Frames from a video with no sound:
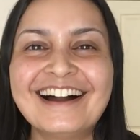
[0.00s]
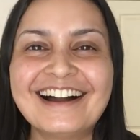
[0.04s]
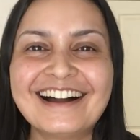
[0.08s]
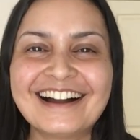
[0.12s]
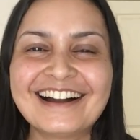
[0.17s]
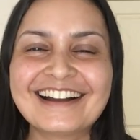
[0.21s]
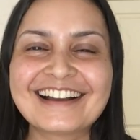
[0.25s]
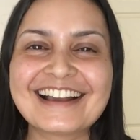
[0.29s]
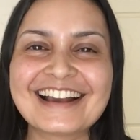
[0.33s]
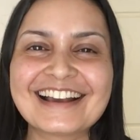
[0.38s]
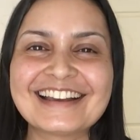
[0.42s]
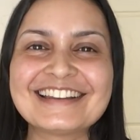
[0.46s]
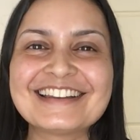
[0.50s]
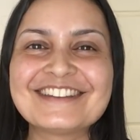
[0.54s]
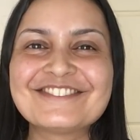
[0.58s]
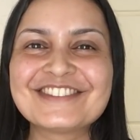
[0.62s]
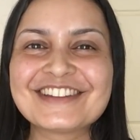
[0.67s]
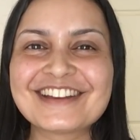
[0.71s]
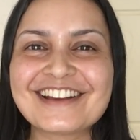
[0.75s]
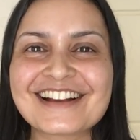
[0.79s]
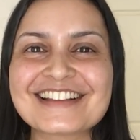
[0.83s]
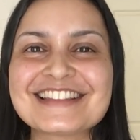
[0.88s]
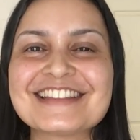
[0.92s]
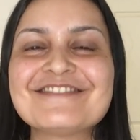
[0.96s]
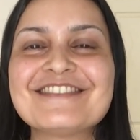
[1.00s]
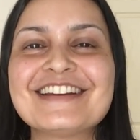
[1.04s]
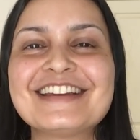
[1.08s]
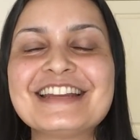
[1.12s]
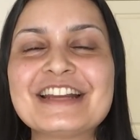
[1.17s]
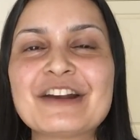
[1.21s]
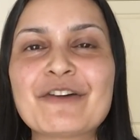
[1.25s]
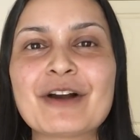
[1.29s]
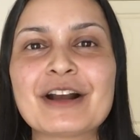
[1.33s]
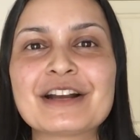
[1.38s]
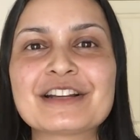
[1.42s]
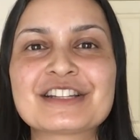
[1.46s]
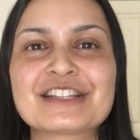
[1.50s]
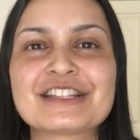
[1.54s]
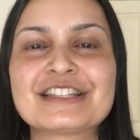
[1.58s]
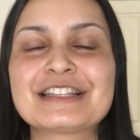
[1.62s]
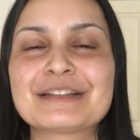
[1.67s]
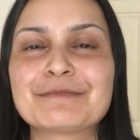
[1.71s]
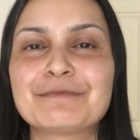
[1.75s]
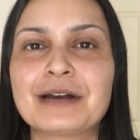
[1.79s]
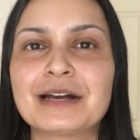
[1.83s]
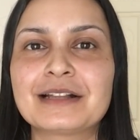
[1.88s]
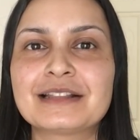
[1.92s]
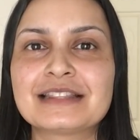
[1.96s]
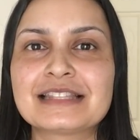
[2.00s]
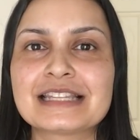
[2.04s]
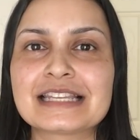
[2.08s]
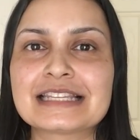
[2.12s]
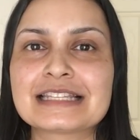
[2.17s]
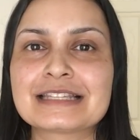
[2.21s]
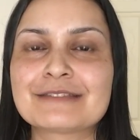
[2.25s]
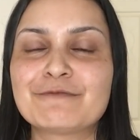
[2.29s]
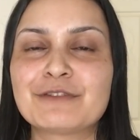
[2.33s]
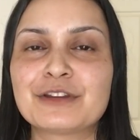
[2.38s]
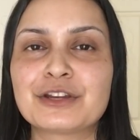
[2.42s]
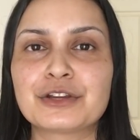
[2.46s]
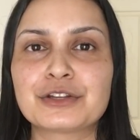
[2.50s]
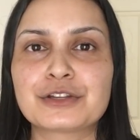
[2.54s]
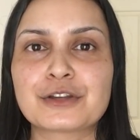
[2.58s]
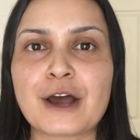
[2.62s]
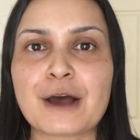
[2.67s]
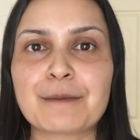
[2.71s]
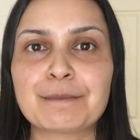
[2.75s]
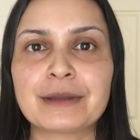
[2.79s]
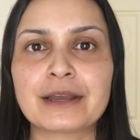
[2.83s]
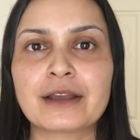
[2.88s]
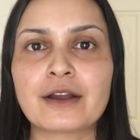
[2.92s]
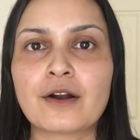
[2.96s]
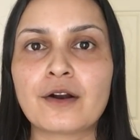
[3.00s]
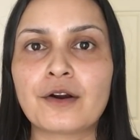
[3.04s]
Again, if you guys have any questions about this video topic